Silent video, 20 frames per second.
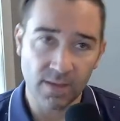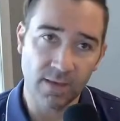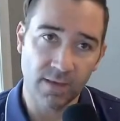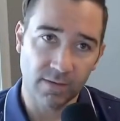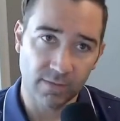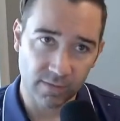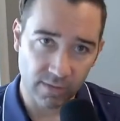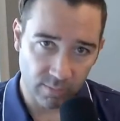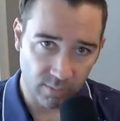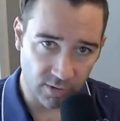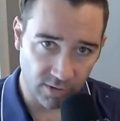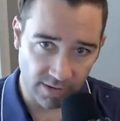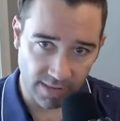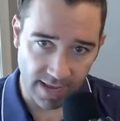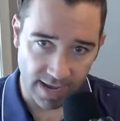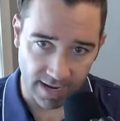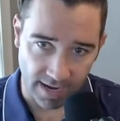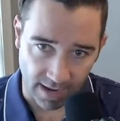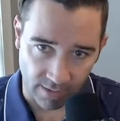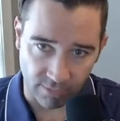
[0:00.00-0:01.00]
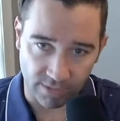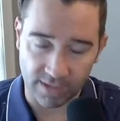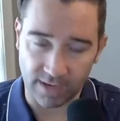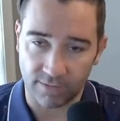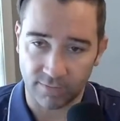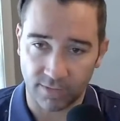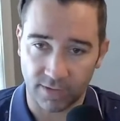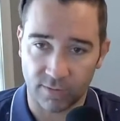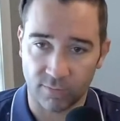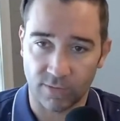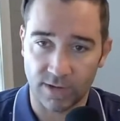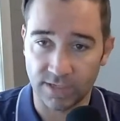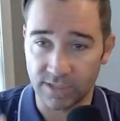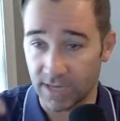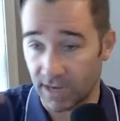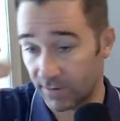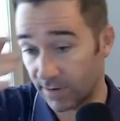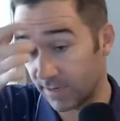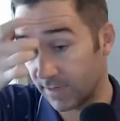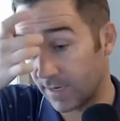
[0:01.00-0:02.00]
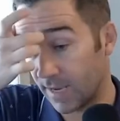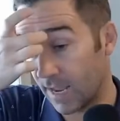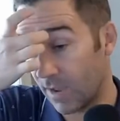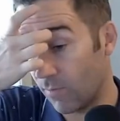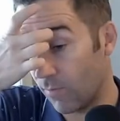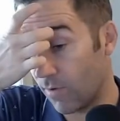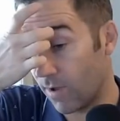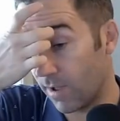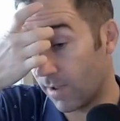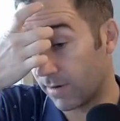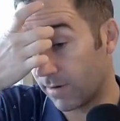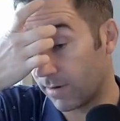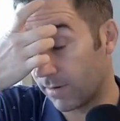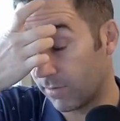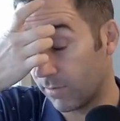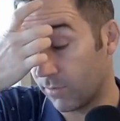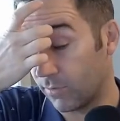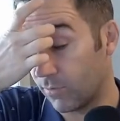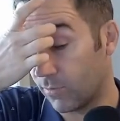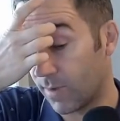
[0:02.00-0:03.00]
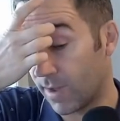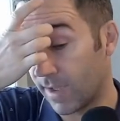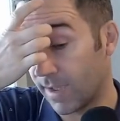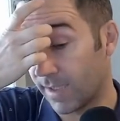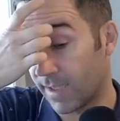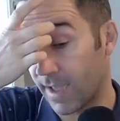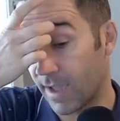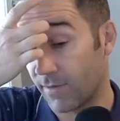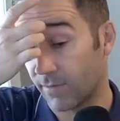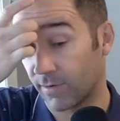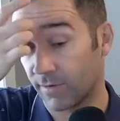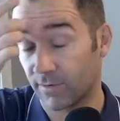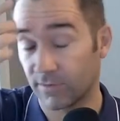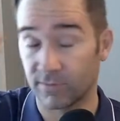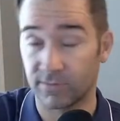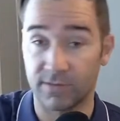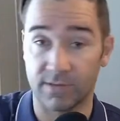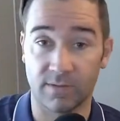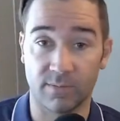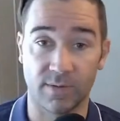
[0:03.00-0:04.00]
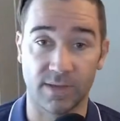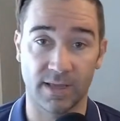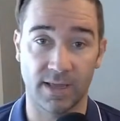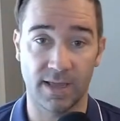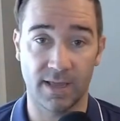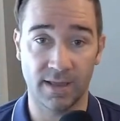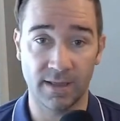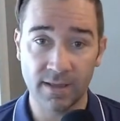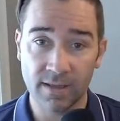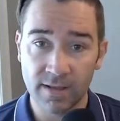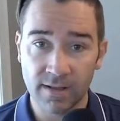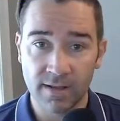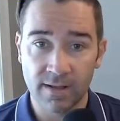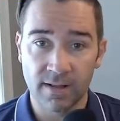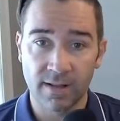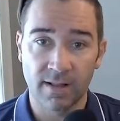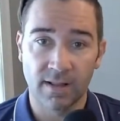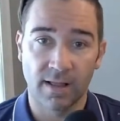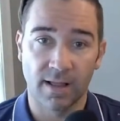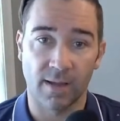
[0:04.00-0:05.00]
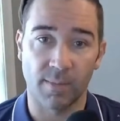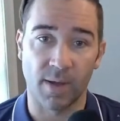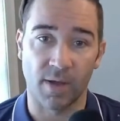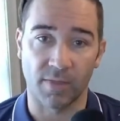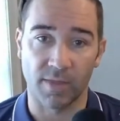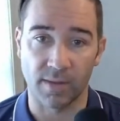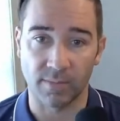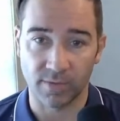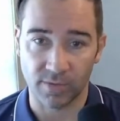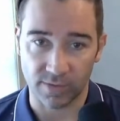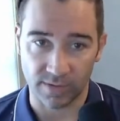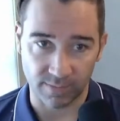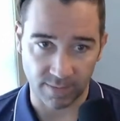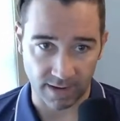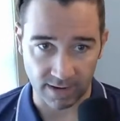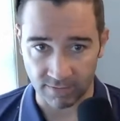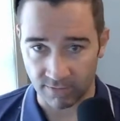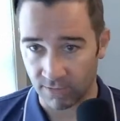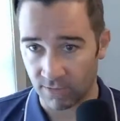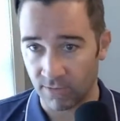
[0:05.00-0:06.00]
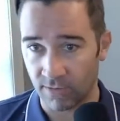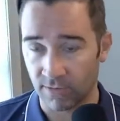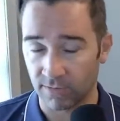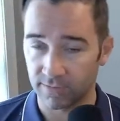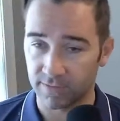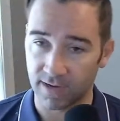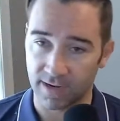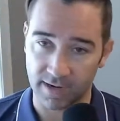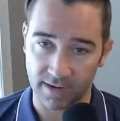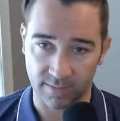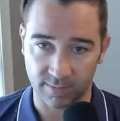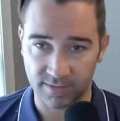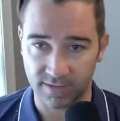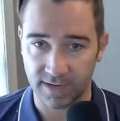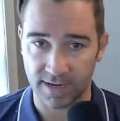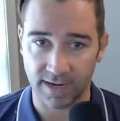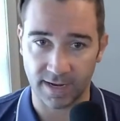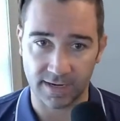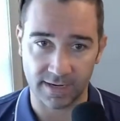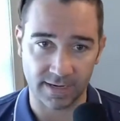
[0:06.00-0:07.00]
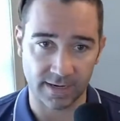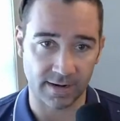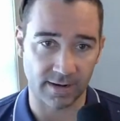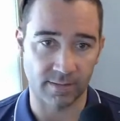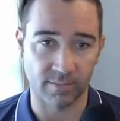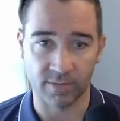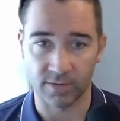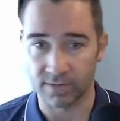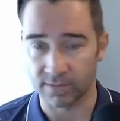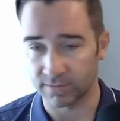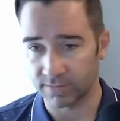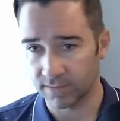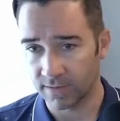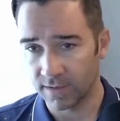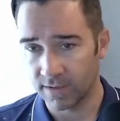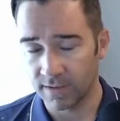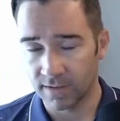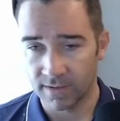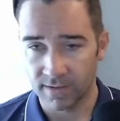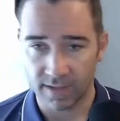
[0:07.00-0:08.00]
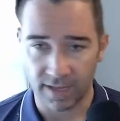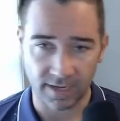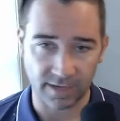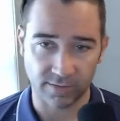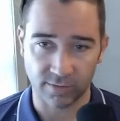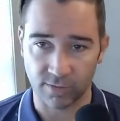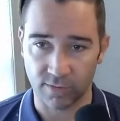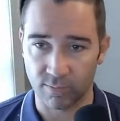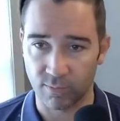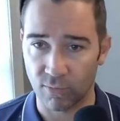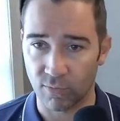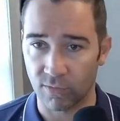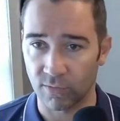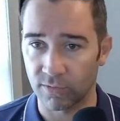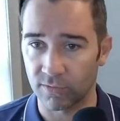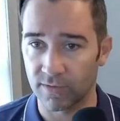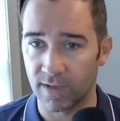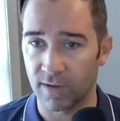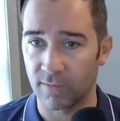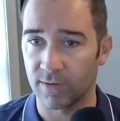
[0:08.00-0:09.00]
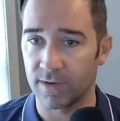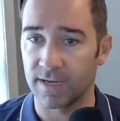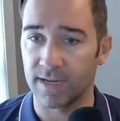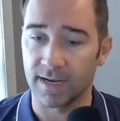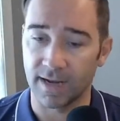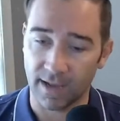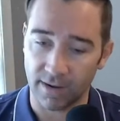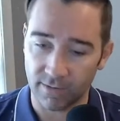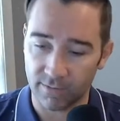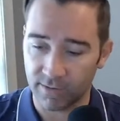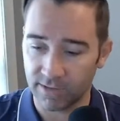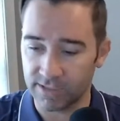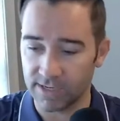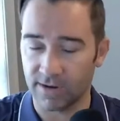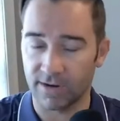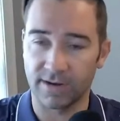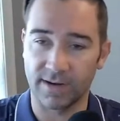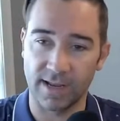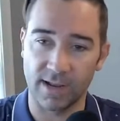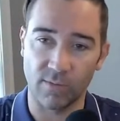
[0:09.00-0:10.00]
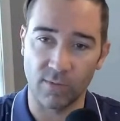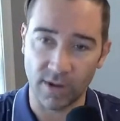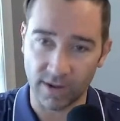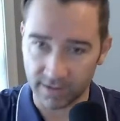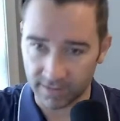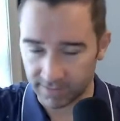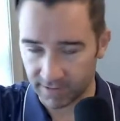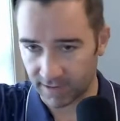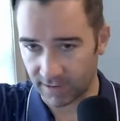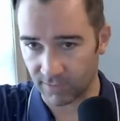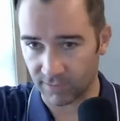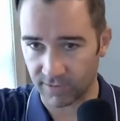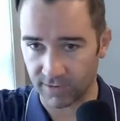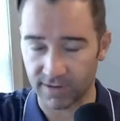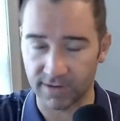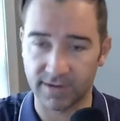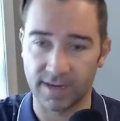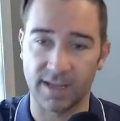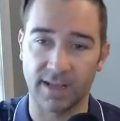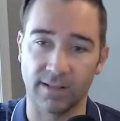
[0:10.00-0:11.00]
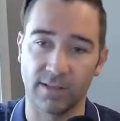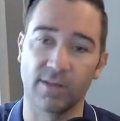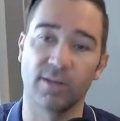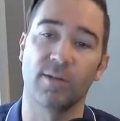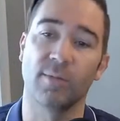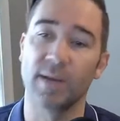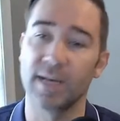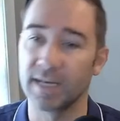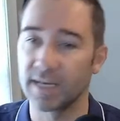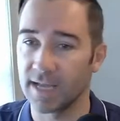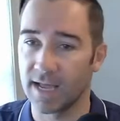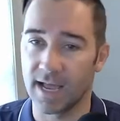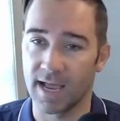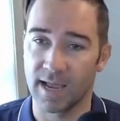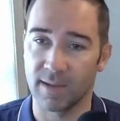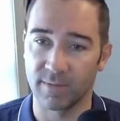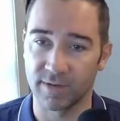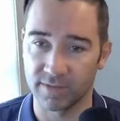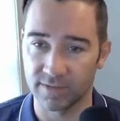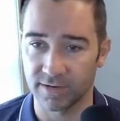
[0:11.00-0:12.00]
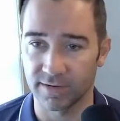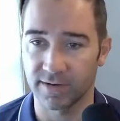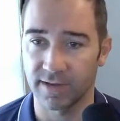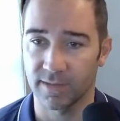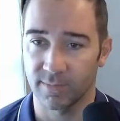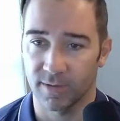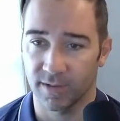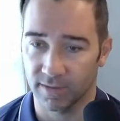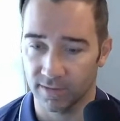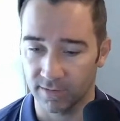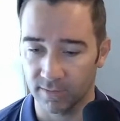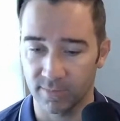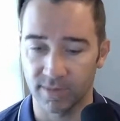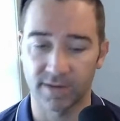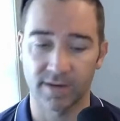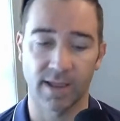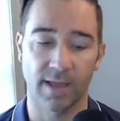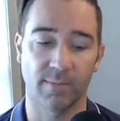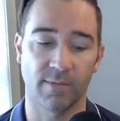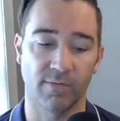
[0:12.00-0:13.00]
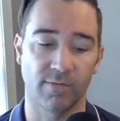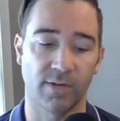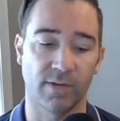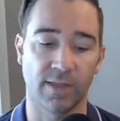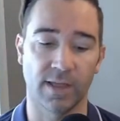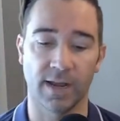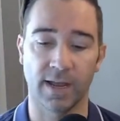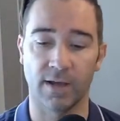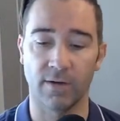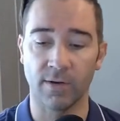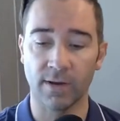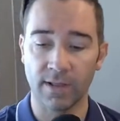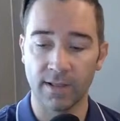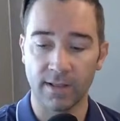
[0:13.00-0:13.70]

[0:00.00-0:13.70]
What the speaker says: similar to that, I would definitely reach out on day one to my accountant or CPA about them doing payroll, setting up state ID numbers, any sort of portals I would need. I would reach out on day one because I know they're going to take a little bit of time and it's going to take me a little bit of time to fill that out.